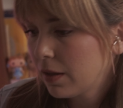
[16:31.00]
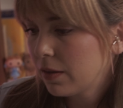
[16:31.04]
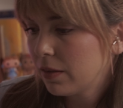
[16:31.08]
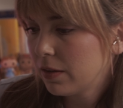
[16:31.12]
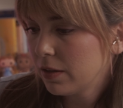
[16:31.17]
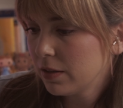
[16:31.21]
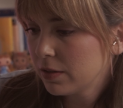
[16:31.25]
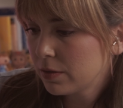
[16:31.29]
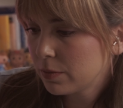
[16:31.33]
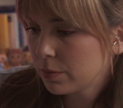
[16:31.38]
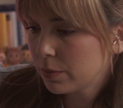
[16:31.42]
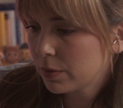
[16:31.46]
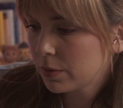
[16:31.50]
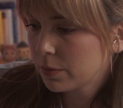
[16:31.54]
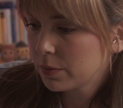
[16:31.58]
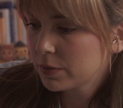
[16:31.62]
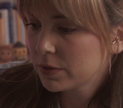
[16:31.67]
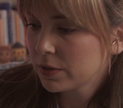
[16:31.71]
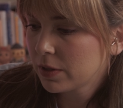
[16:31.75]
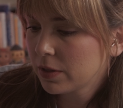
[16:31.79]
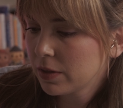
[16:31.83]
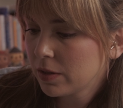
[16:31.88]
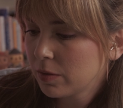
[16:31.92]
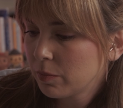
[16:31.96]
This one was
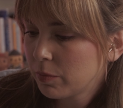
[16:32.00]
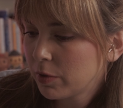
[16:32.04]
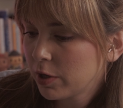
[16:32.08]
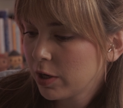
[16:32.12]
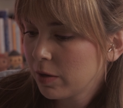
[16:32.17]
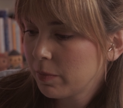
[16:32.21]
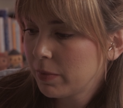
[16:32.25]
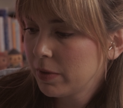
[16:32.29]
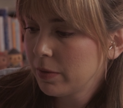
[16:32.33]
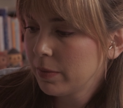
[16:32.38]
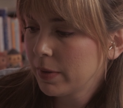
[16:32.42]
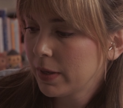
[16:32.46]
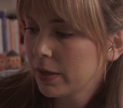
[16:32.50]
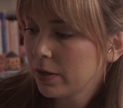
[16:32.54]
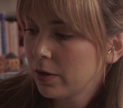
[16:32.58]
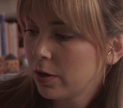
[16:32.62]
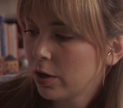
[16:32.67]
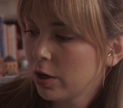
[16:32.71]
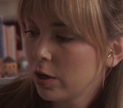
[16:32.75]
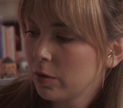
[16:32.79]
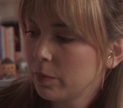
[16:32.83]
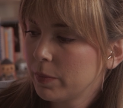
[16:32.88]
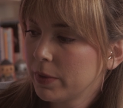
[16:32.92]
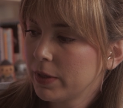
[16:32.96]
on the Barbie red
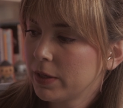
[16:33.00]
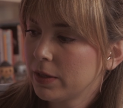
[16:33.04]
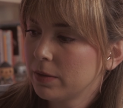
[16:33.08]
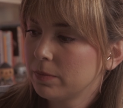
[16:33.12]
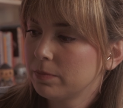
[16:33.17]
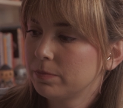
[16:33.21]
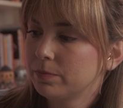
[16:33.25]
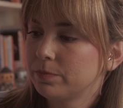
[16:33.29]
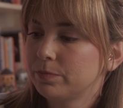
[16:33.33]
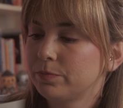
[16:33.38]
carpet.